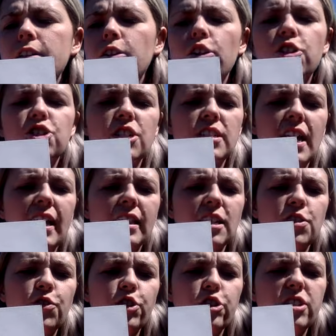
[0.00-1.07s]
to look just like
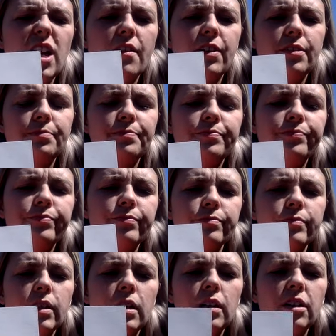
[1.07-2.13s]
this for your 7?
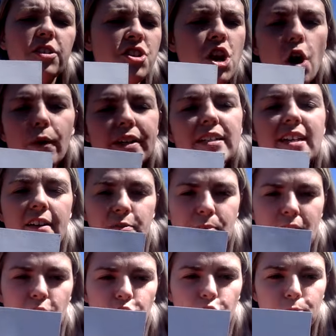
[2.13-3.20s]
No, it doesn't have to
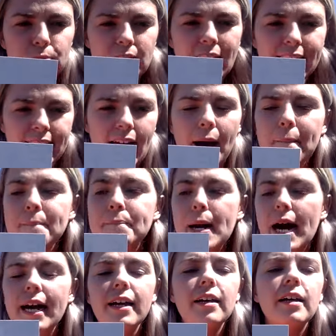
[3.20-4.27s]
be in groups like that,
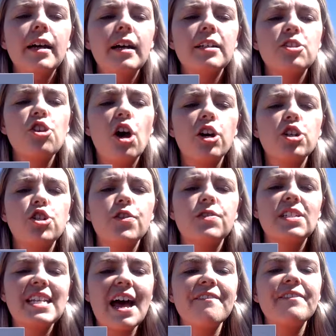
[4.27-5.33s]
but as long as you have
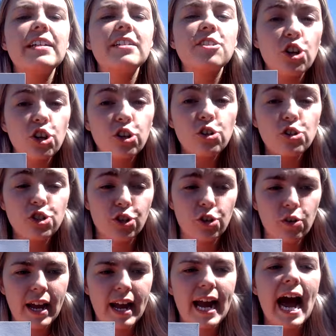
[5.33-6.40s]
7 circles, you're
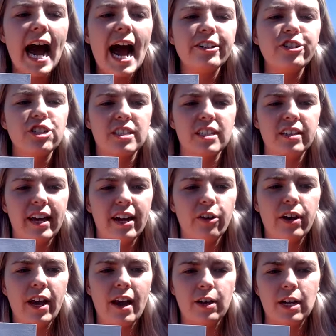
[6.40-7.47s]
okay. I just did that
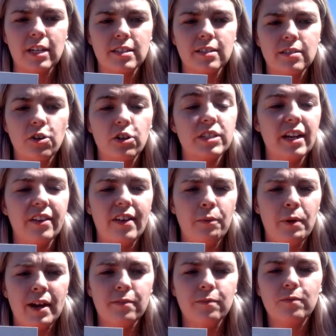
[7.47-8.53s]
okay did it that
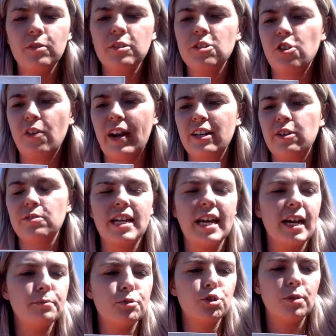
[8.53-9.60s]
way so that I don't
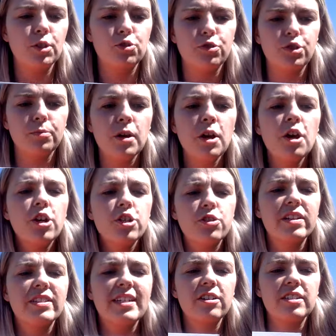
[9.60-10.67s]
take up too much room. So
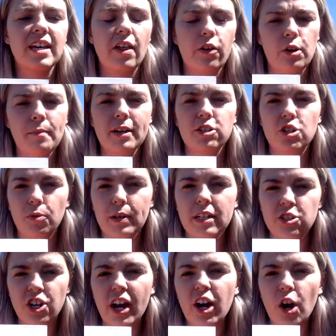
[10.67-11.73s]
let's count together to make sure we
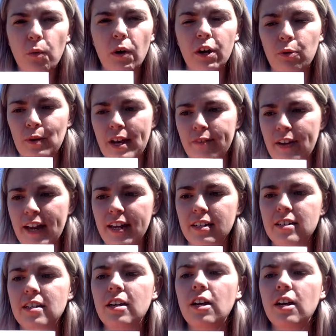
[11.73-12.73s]
can check our work, and we have 8.